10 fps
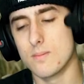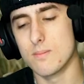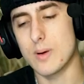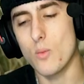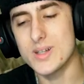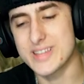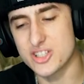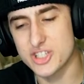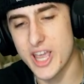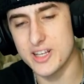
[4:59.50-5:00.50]
But what the
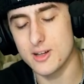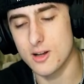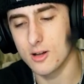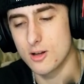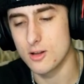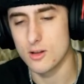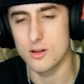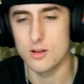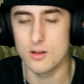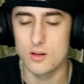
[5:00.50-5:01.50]
shit?
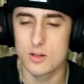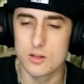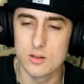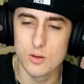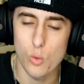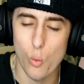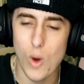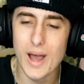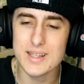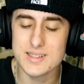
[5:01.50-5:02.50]

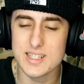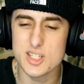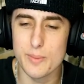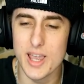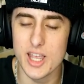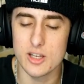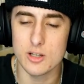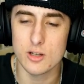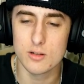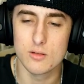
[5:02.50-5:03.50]
Why is this man...